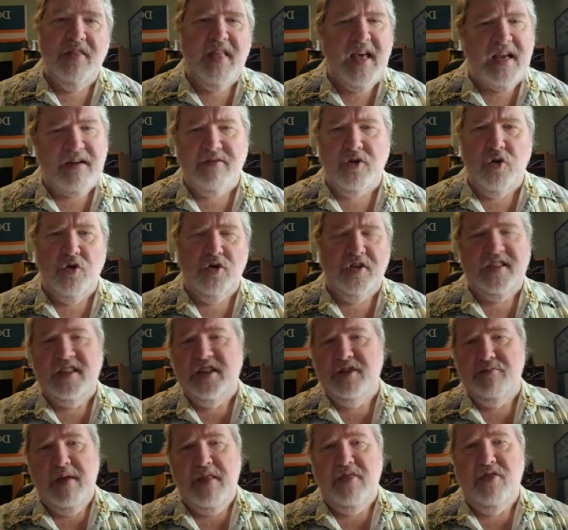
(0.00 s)
That, of course,
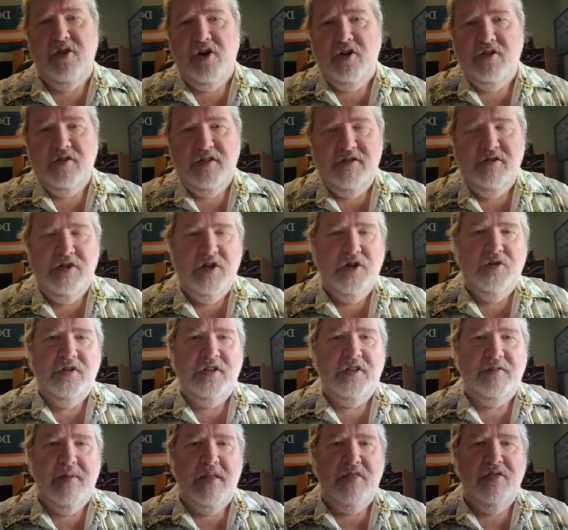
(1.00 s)
is menthol. You know
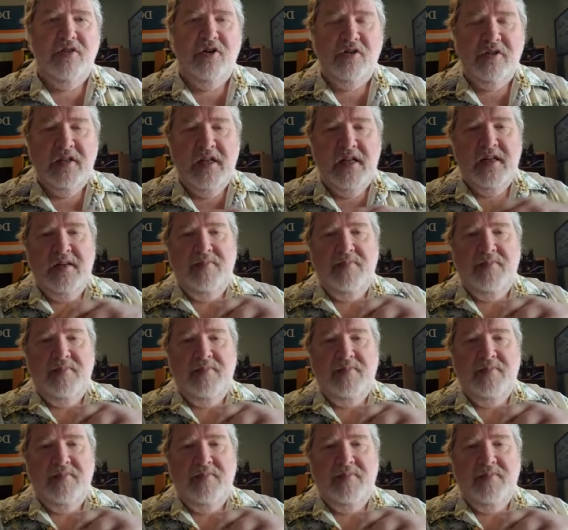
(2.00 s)
it's menthol.